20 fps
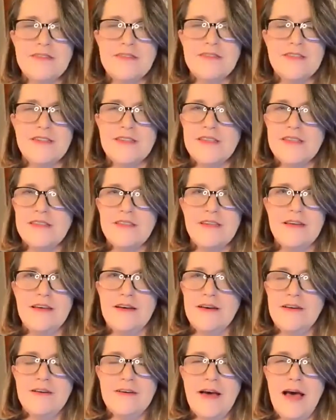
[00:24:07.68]
just,
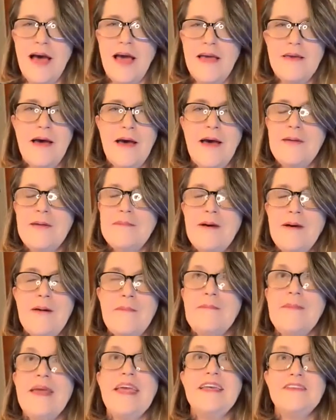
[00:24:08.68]
I'm
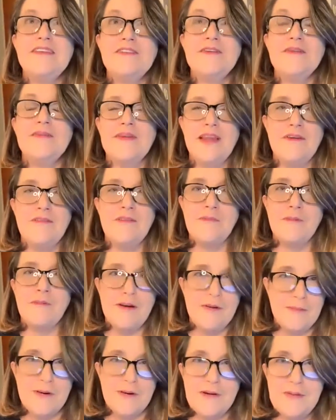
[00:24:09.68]
amazed you would ever want
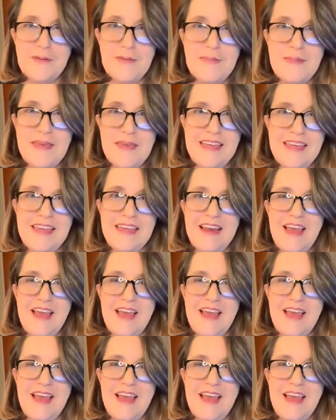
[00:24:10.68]
to work with me again.